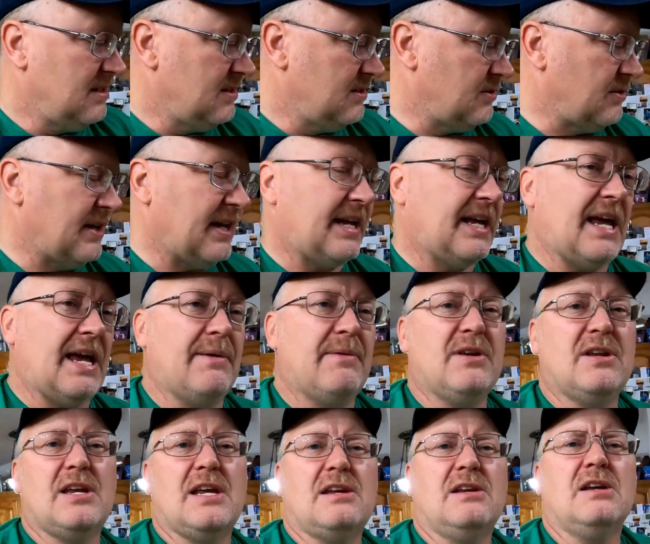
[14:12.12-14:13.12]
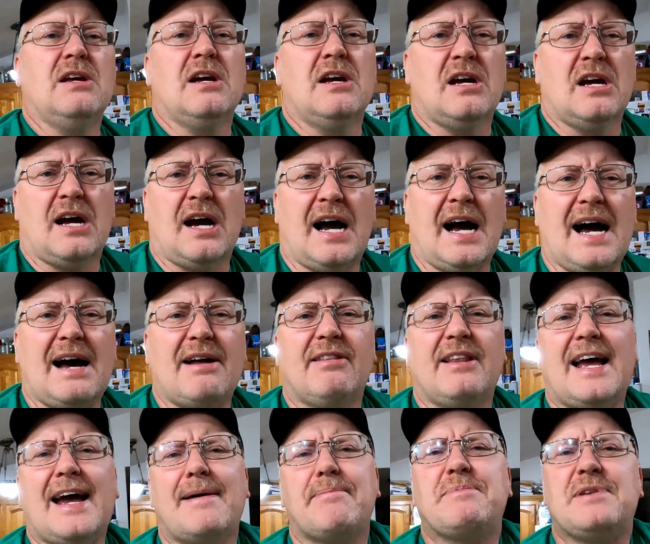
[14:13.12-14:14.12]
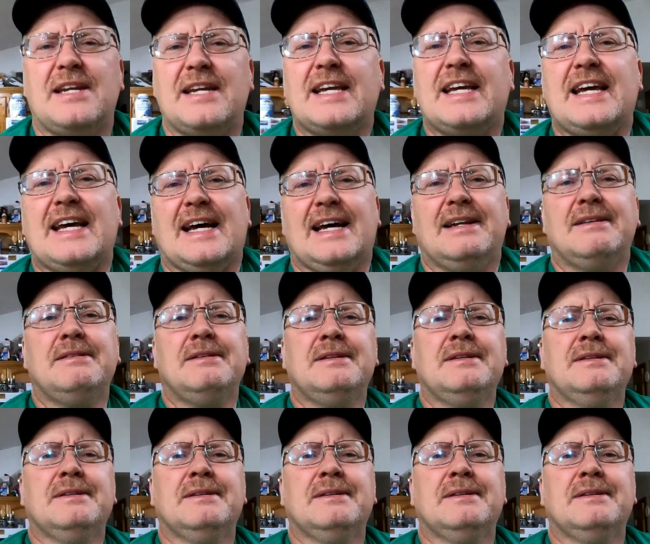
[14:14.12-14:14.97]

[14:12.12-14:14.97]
So they came in, they hot lapped it again,